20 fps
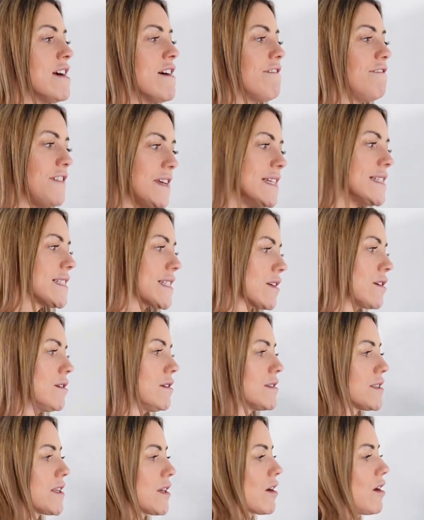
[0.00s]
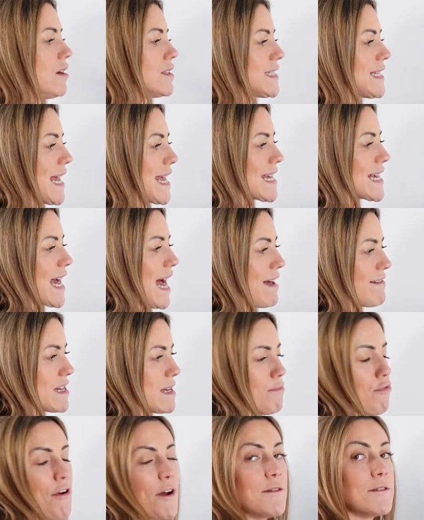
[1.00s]
vesicles that contain
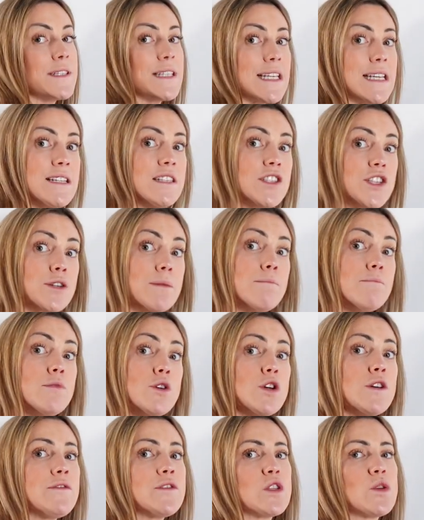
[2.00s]
carrier proteins to move